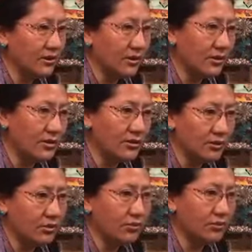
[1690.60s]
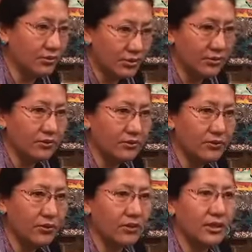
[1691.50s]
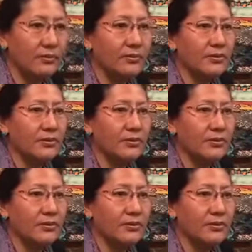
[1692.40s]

easy to, follow up.